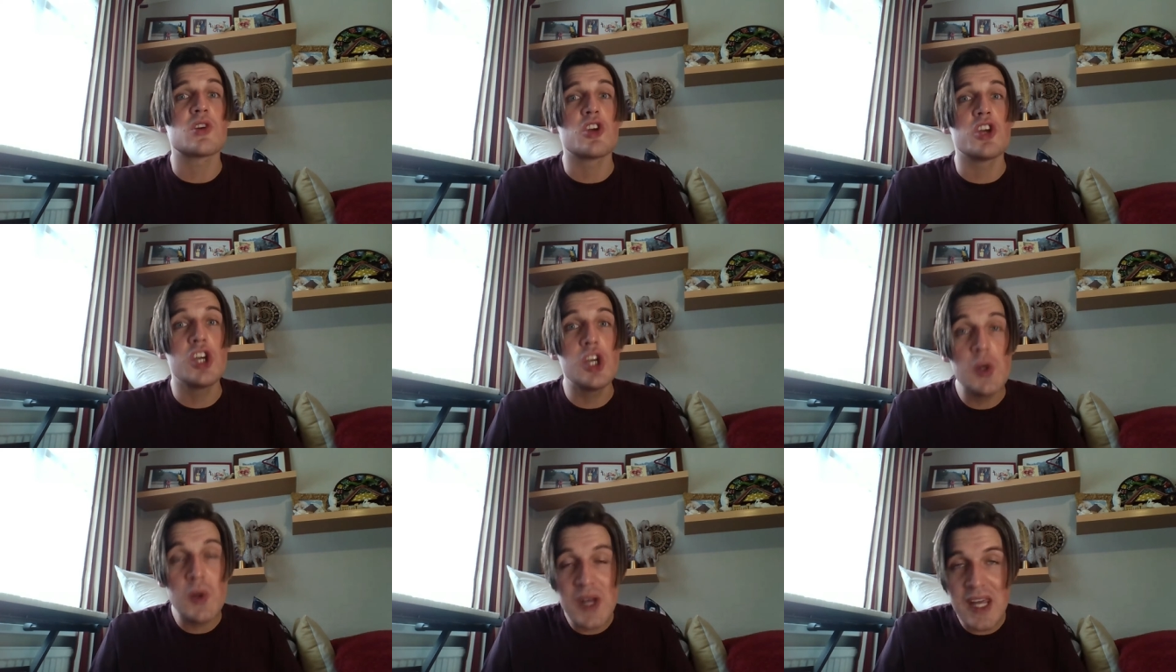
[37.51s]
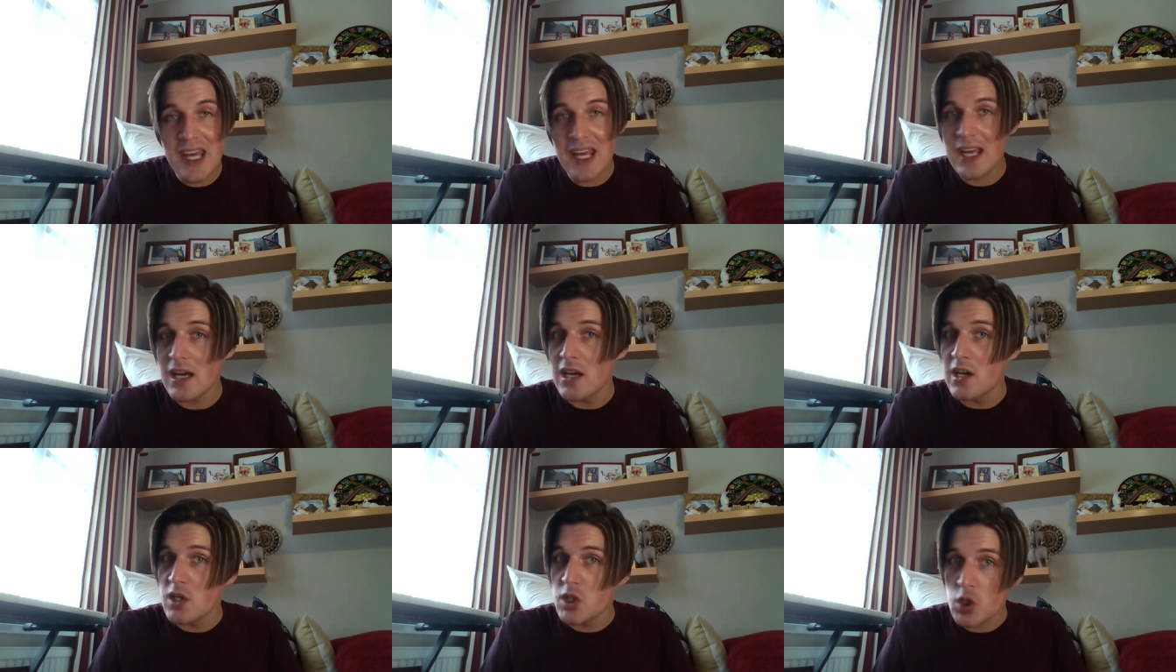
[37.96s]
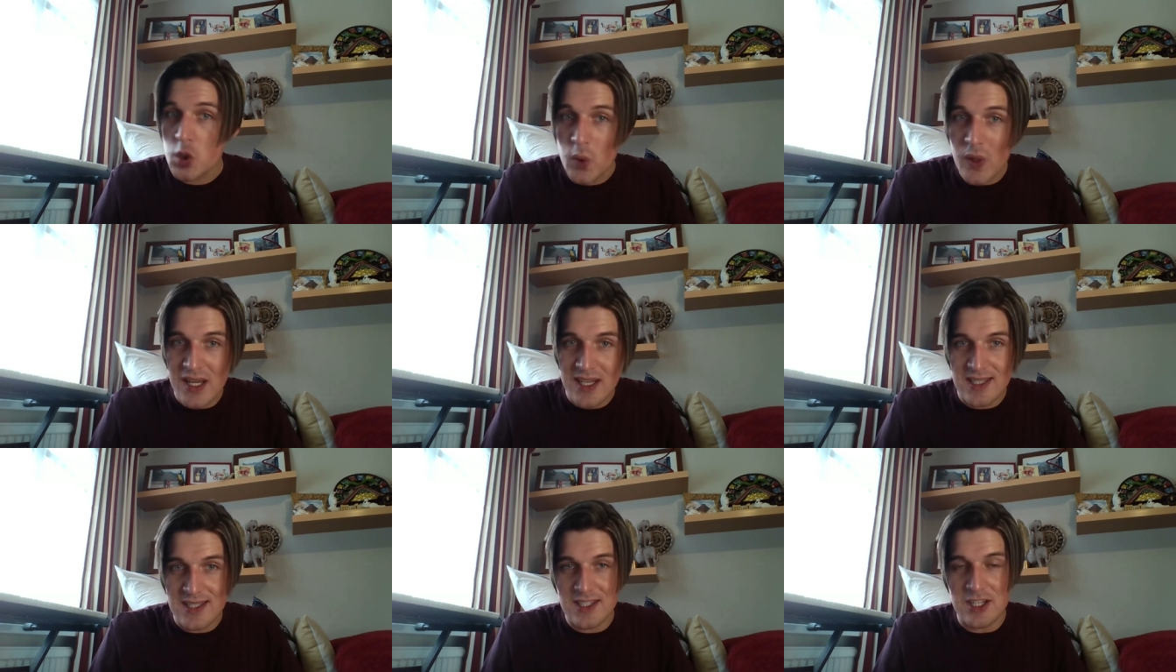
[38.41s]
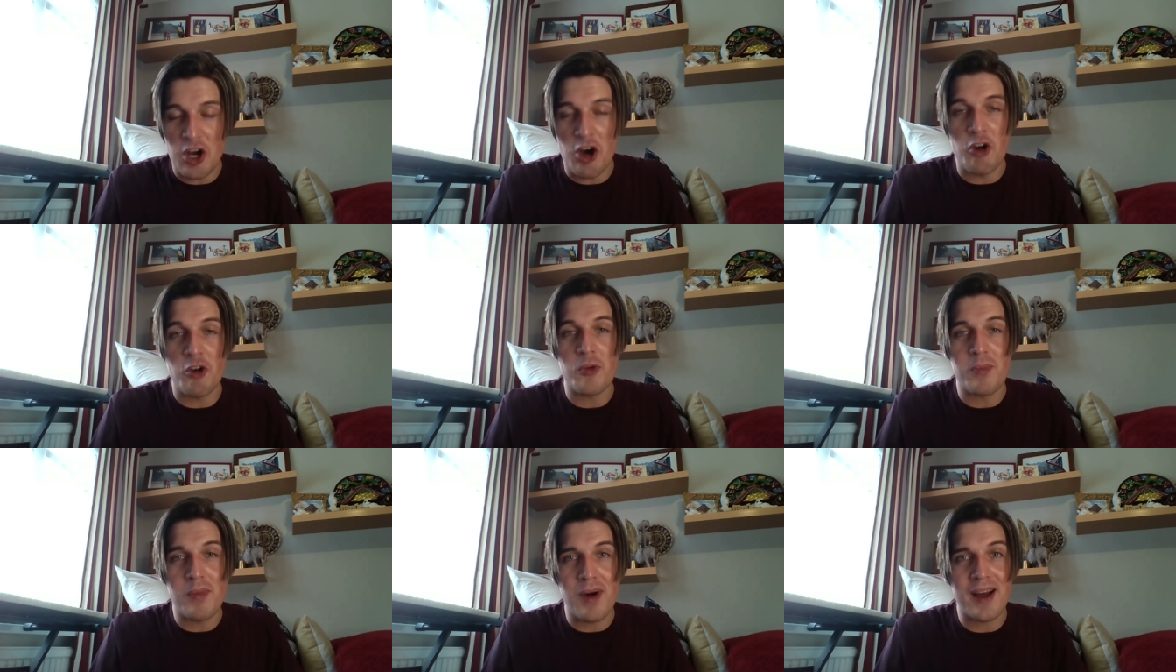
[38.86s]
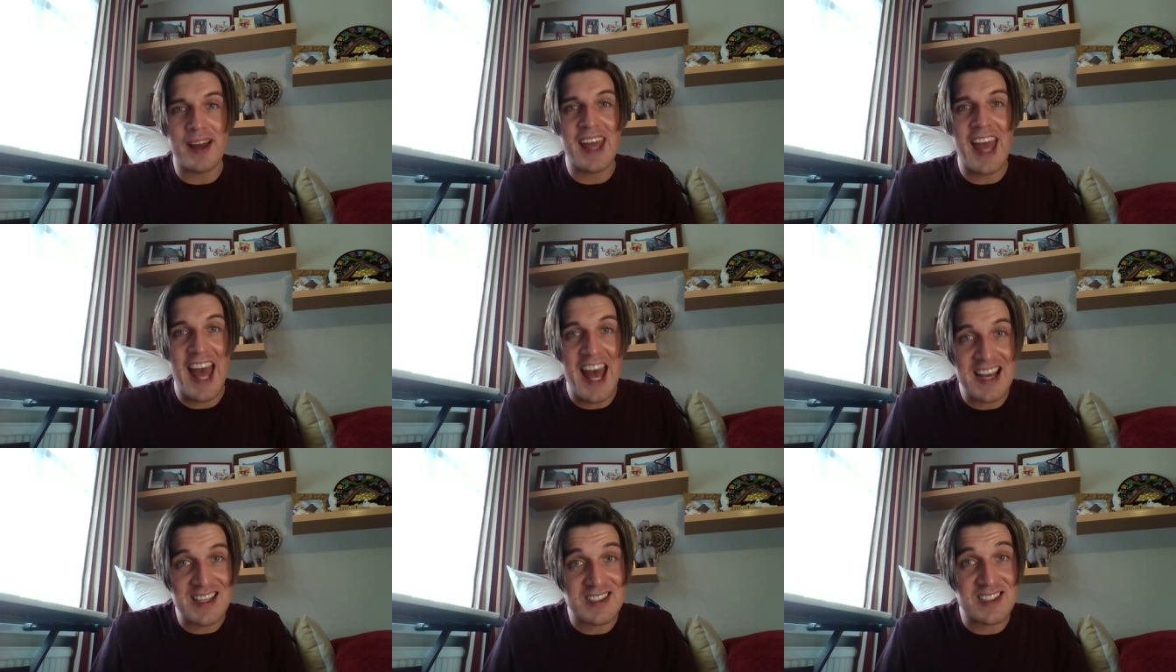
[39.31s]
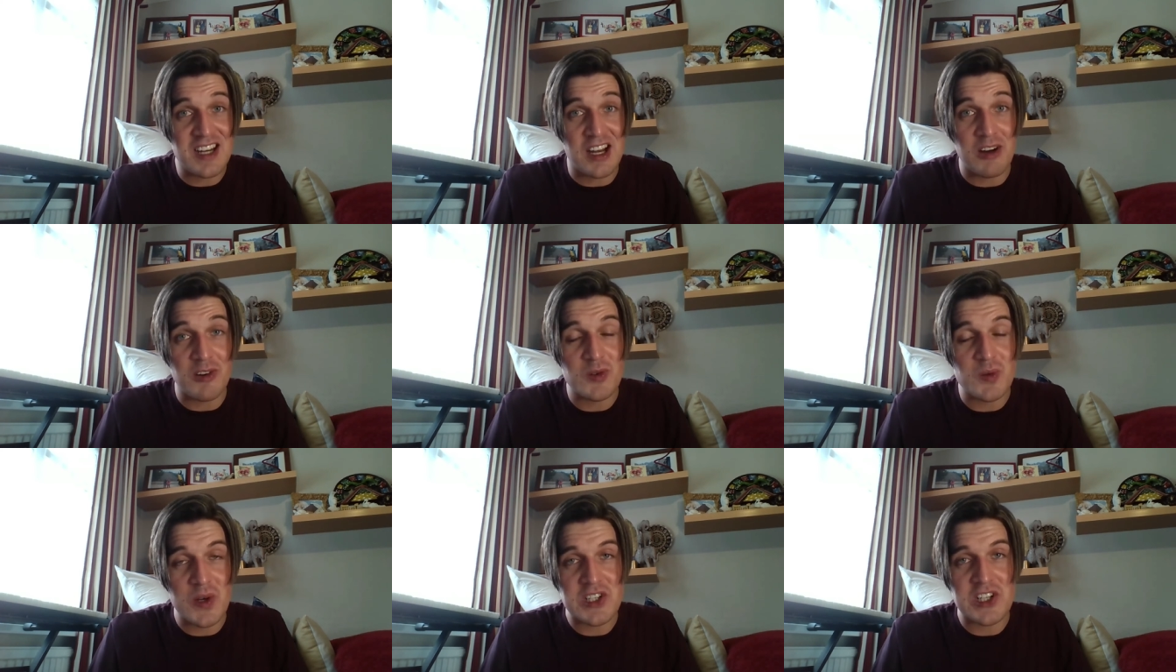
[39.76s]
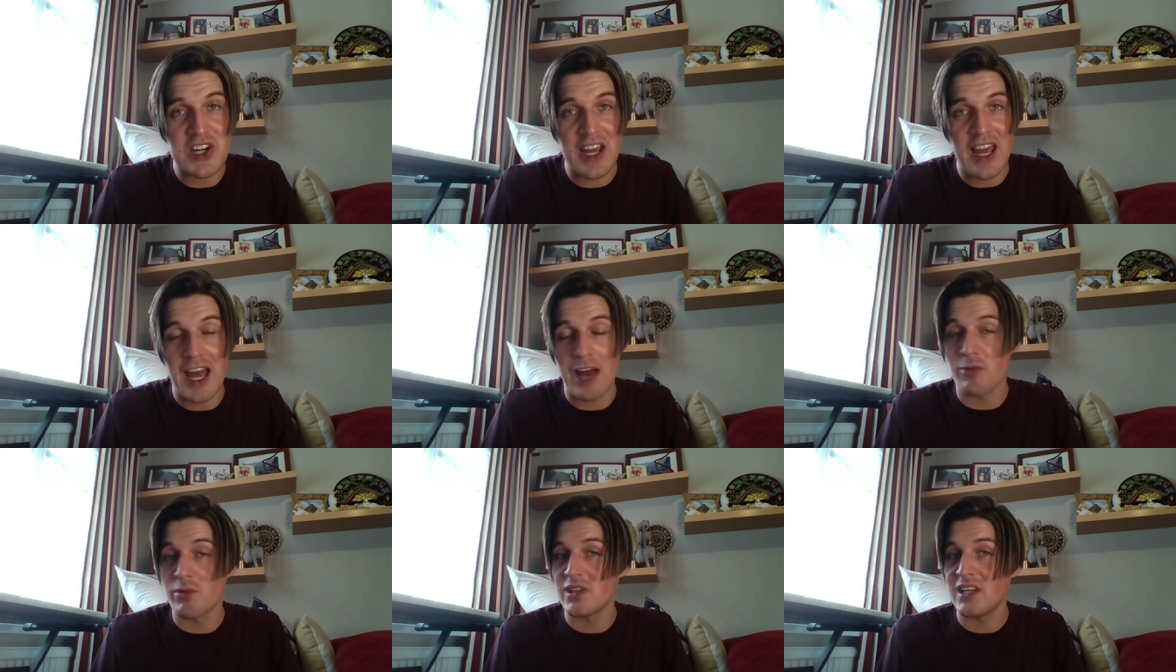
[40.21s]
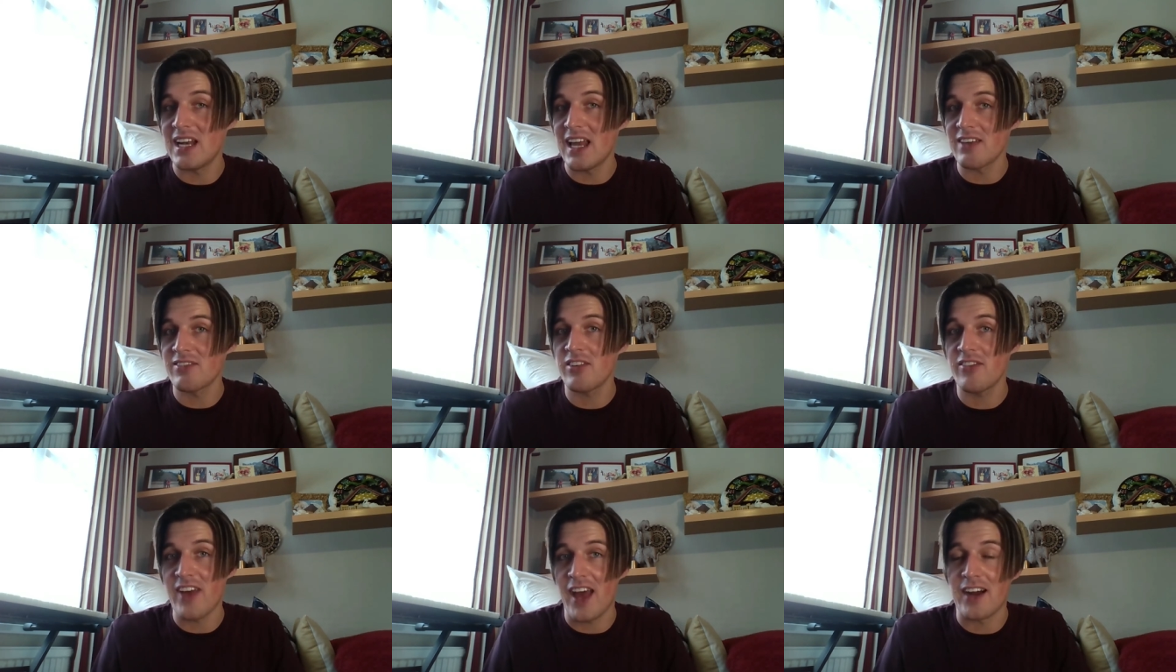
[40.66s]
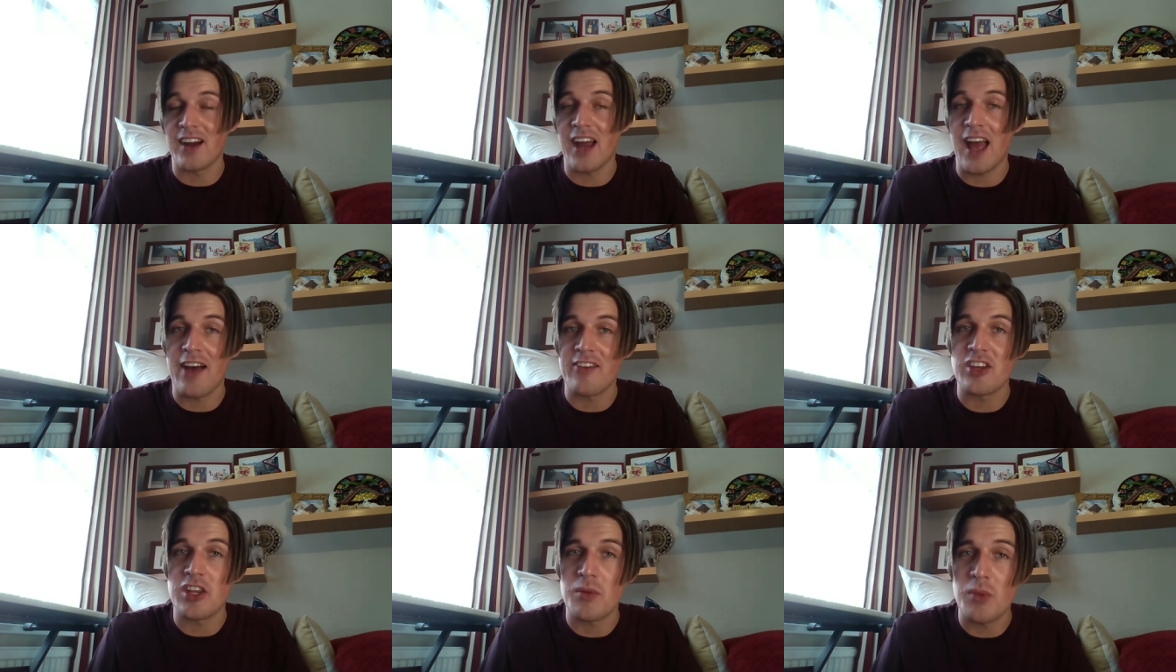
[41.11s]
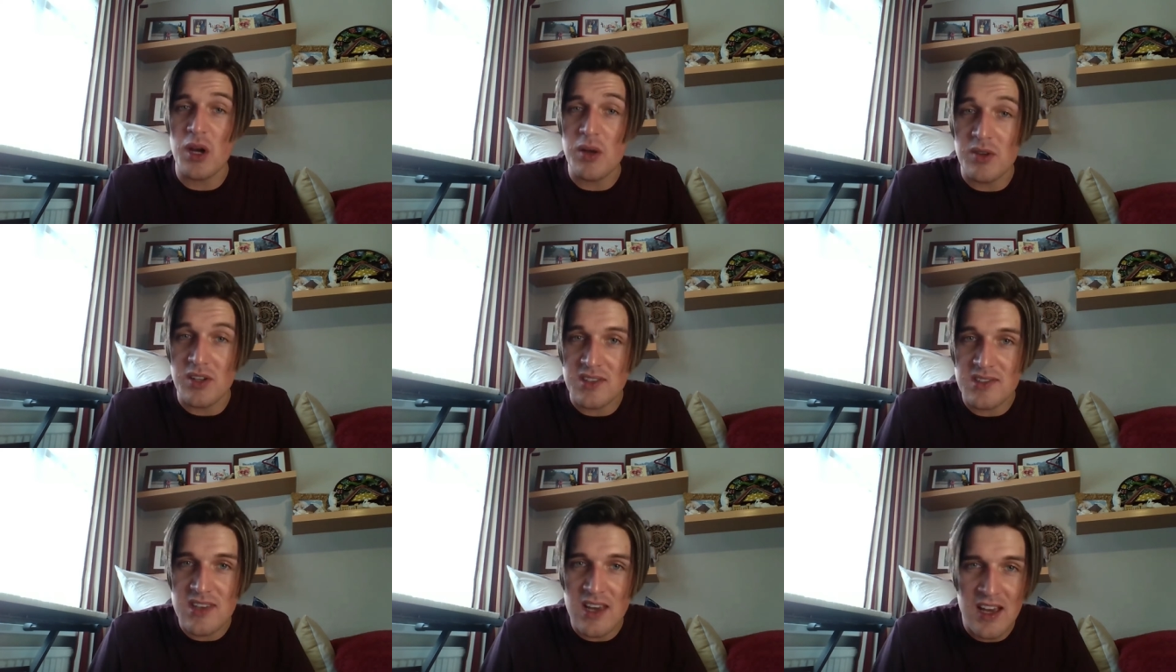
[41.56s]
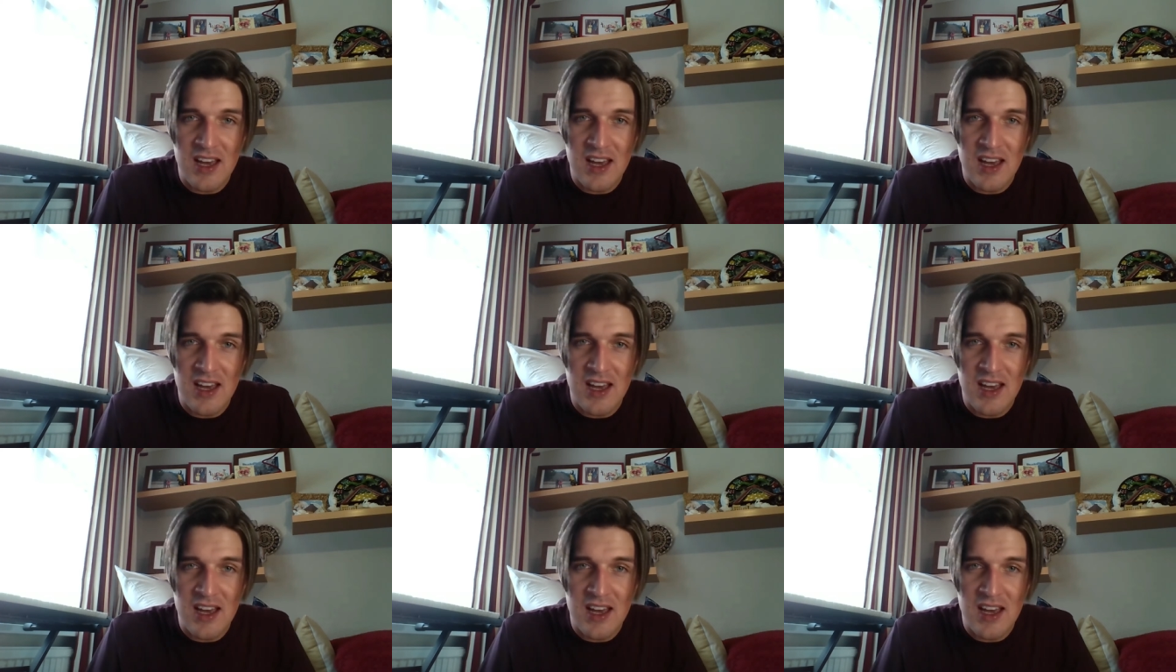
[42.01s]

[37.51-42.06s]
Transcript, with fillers: unique twist on my hairstyles, which I have with the length of hair I have at the moment.